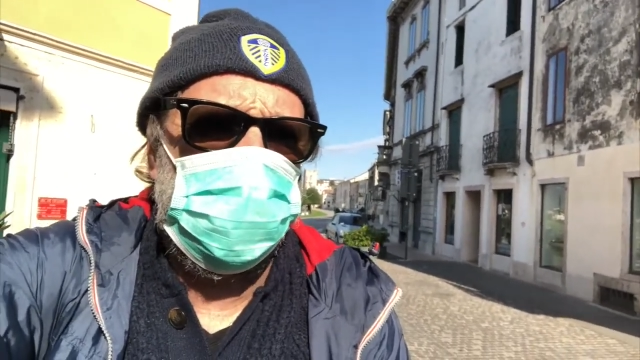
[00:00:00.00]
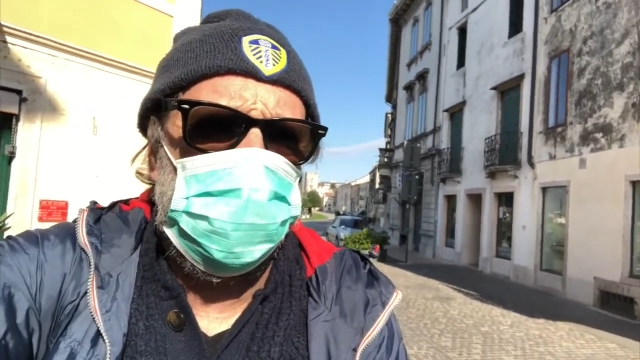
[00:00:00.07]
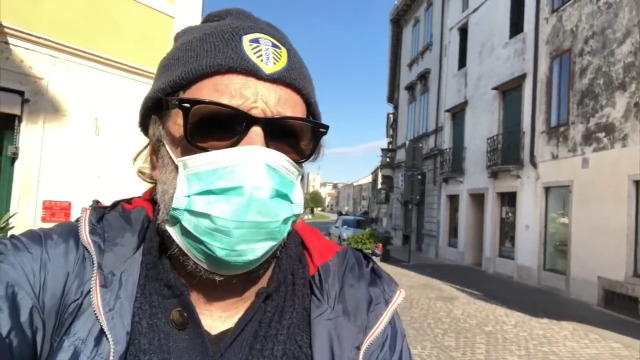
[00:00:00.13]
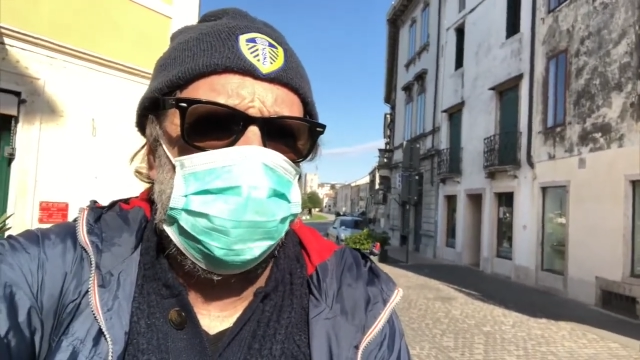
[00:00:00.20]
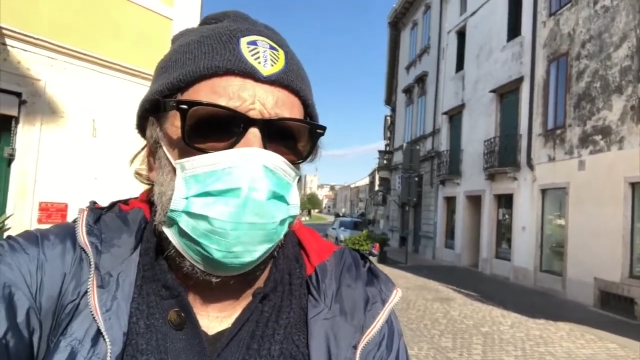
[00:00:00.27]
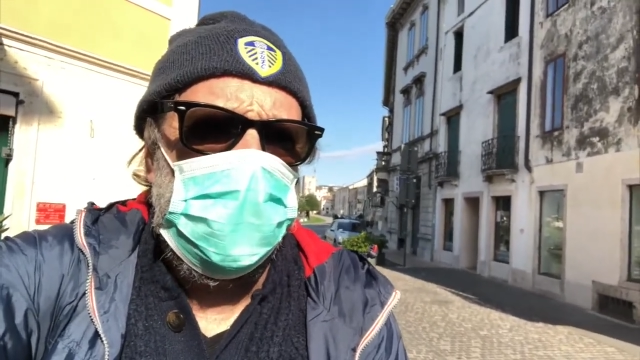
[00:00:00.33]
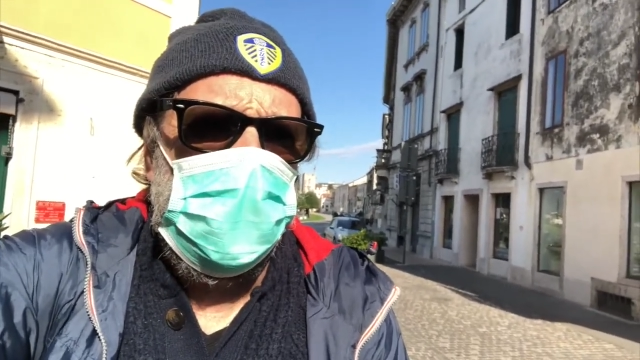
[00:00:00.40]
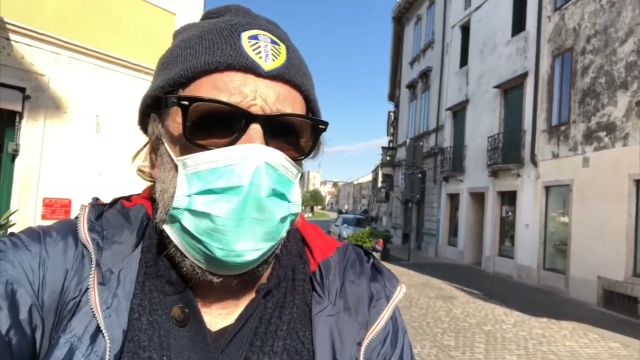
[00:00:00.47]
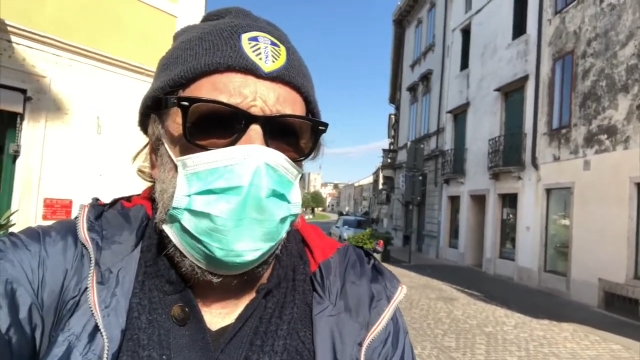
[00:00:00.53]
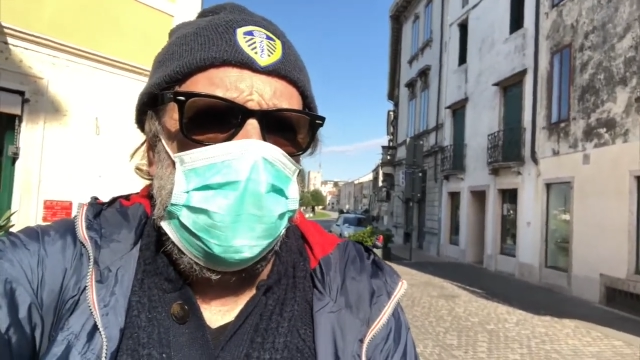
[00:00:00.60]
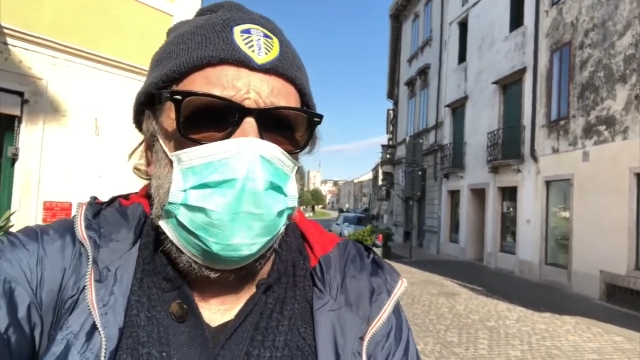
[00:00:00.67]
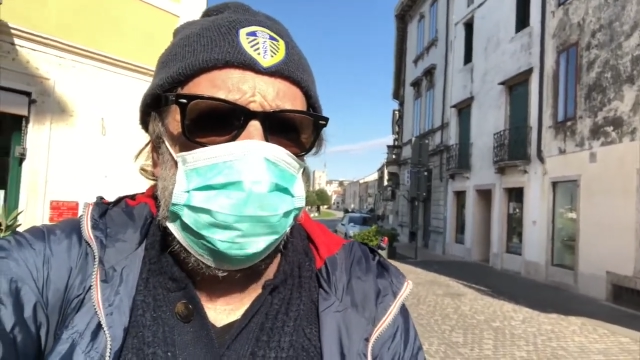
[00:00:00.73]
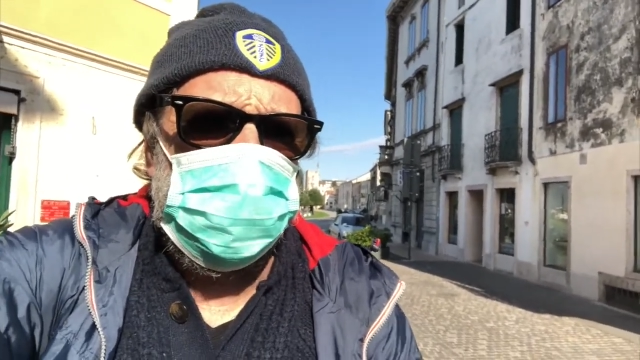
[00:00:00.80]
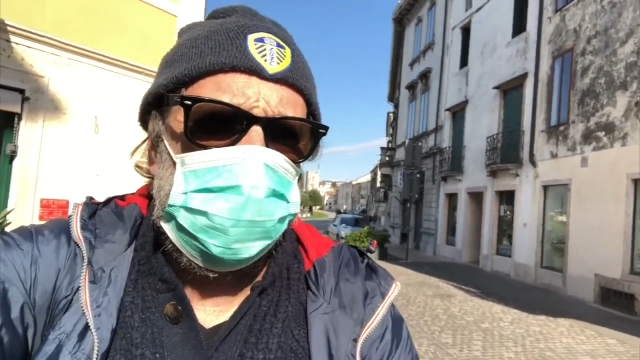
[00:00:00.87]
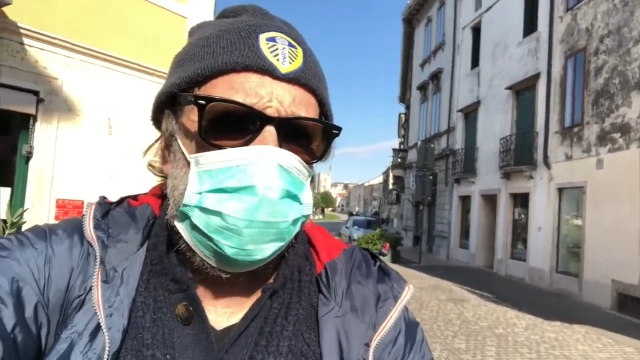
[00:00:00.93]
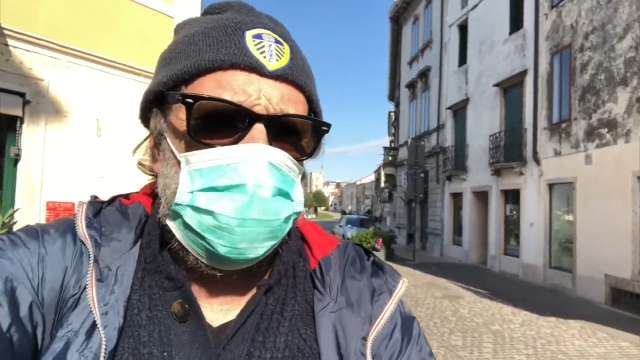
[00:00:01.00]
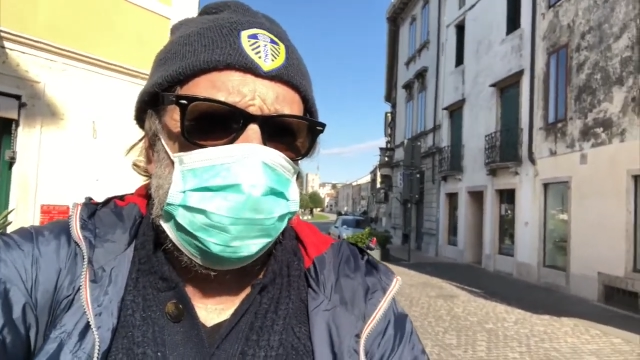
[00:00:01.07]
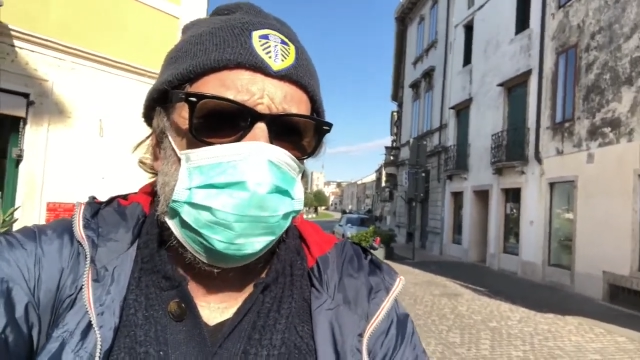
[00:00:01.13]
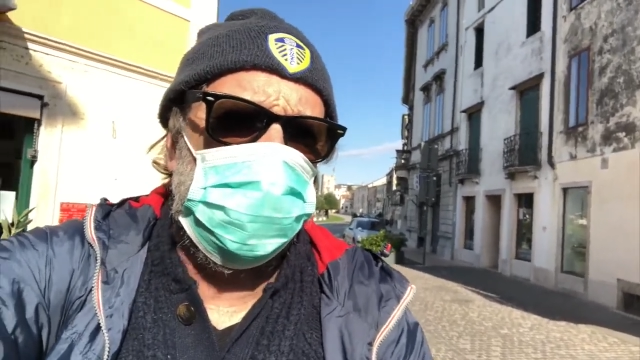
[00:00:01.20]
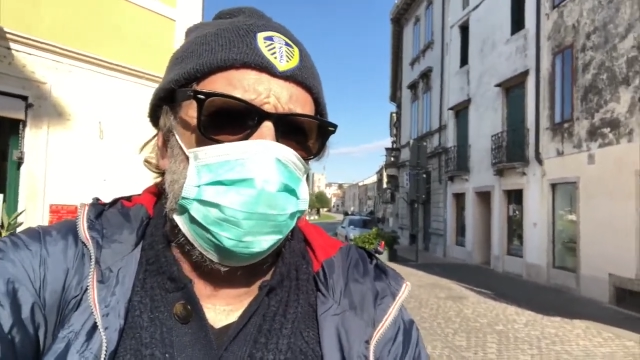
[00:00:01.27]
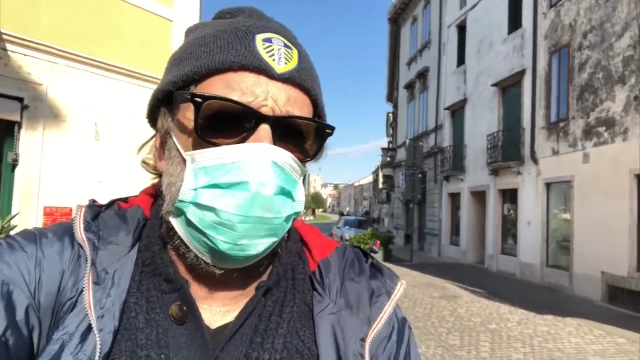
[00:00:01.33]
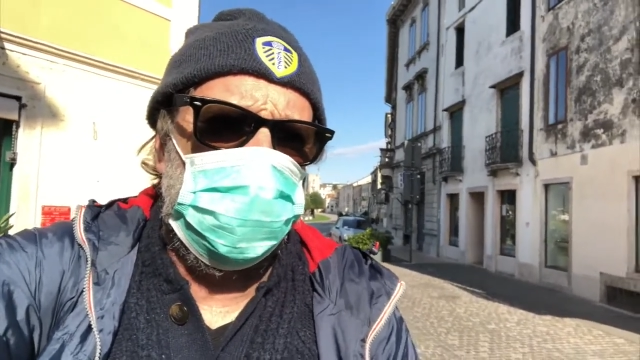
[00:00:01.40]
of everything that's
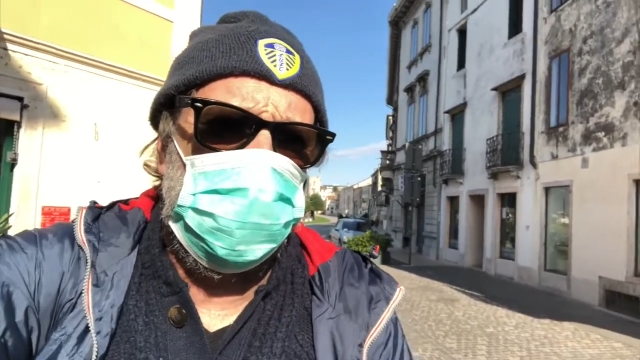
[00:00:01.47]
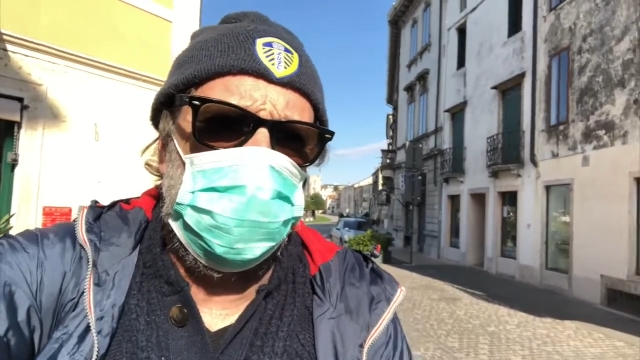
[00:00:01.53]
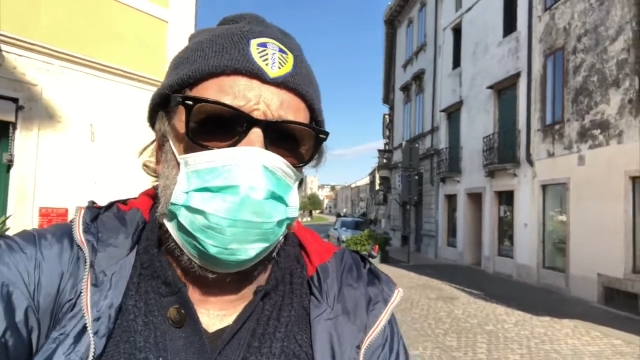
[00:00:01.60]
going on in the